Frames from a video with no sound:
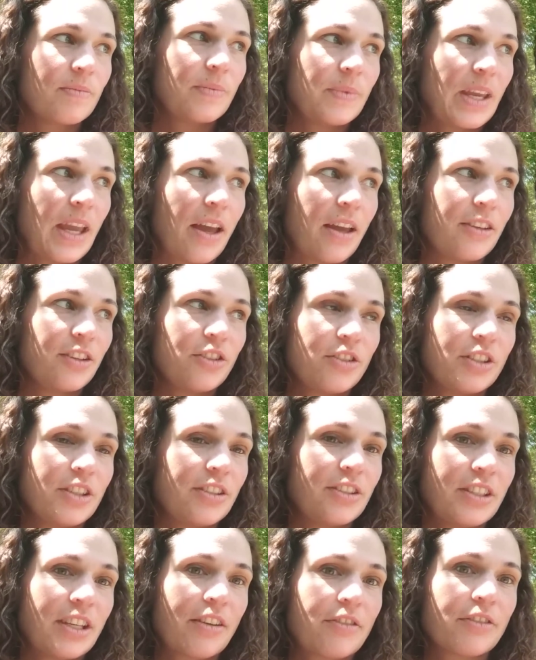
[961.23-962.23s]
yeah, you
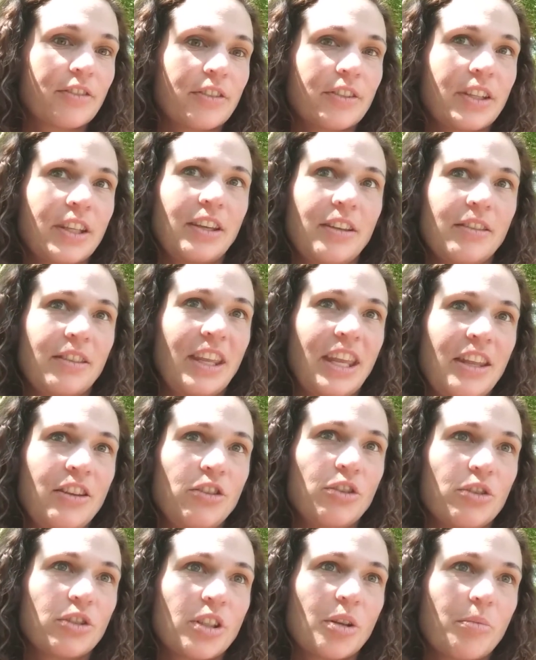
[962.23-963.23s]
definitely, in
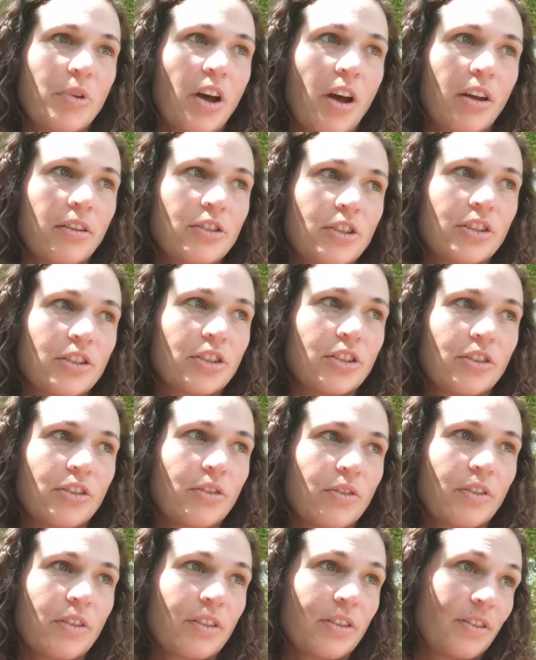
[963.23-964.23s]
your subconscious,
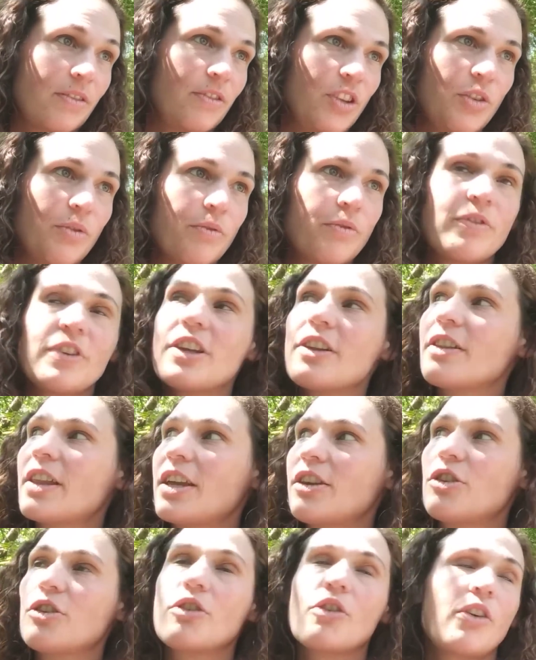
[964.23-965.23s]
you feel
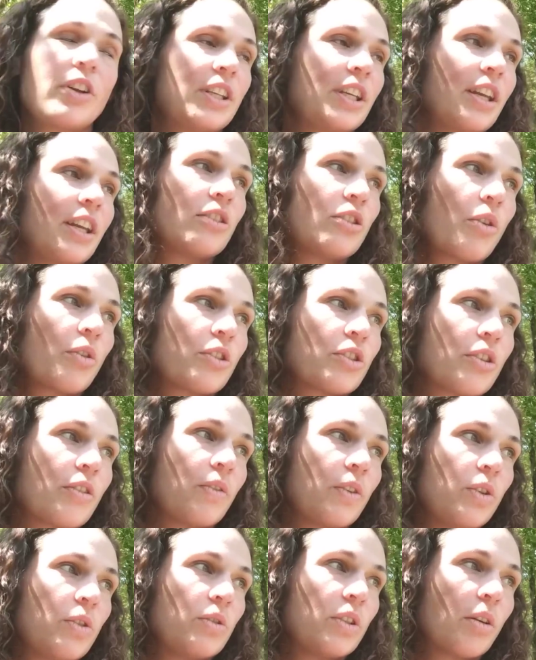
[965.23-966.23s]
like you're going to tortured if
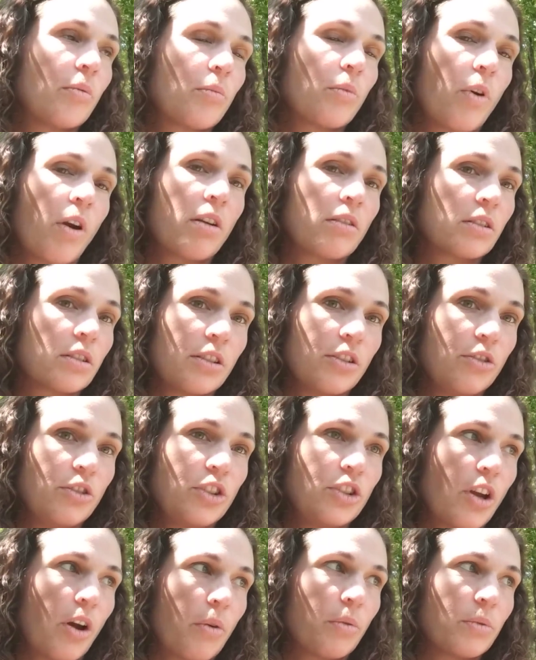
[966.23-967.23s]
you do something wrong, so you
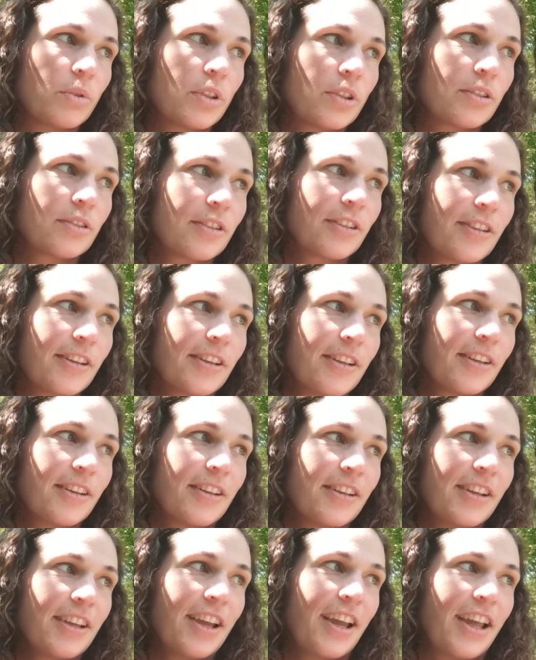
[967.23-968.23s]
don't
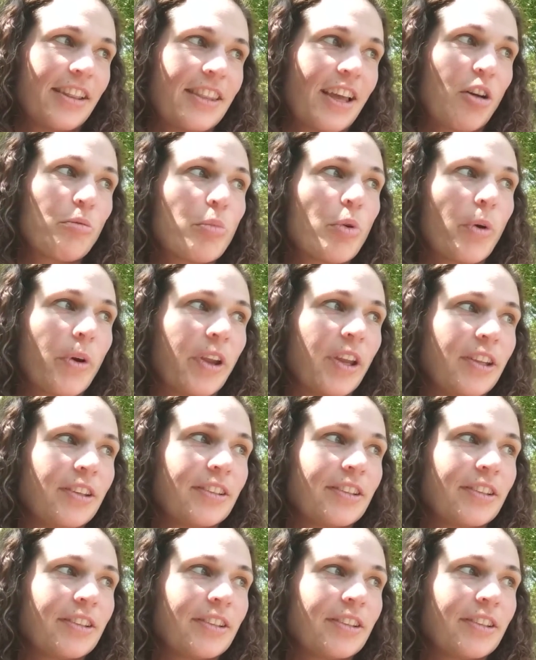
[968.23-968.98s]
at that point